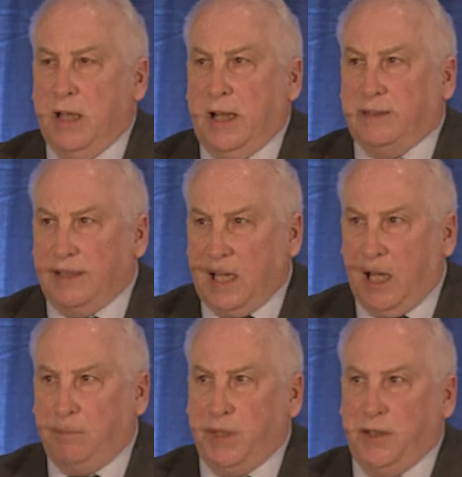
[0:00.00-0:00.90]
as it
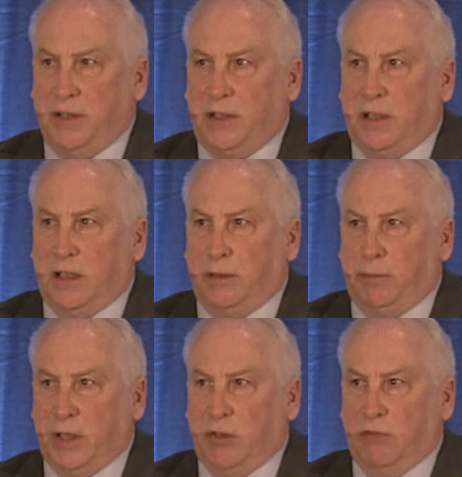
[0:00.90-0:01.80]
had been dictated
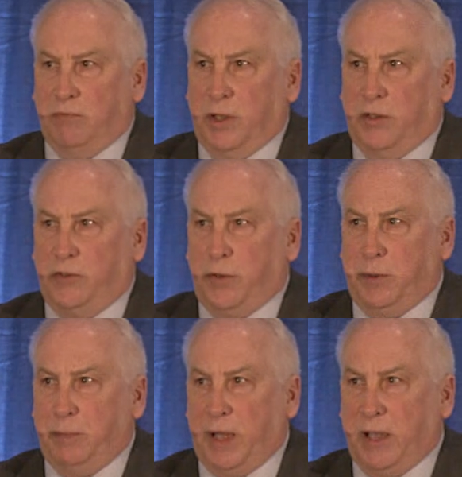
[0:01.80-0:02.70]
by government to
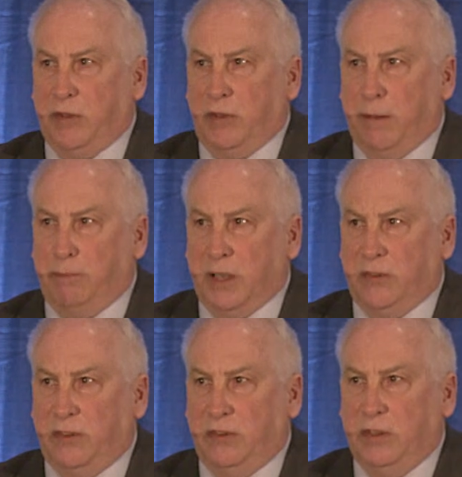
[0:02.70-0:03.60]
be paid on that
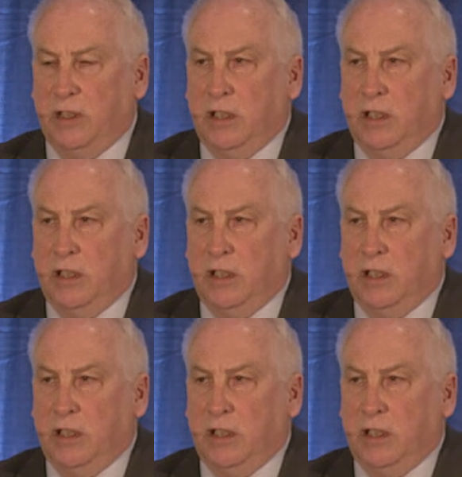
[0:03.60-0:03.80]
basis,